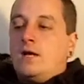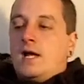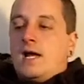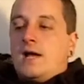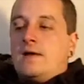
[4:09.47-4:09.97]

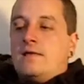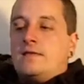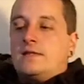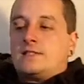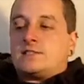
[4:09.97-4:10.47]

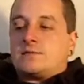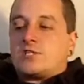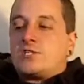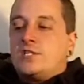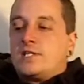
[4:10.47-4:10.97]
And there's some
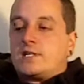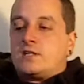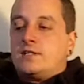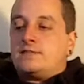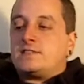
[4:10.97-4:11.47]
sheer
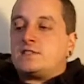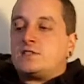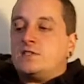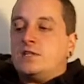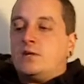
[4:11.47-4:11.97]

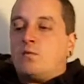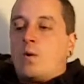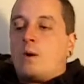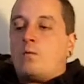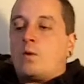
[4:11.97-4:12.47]
cliffs near
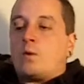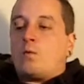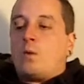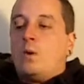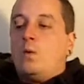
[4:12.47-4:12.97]
Whitewater
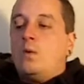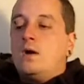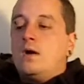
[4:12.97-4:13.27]
Wall,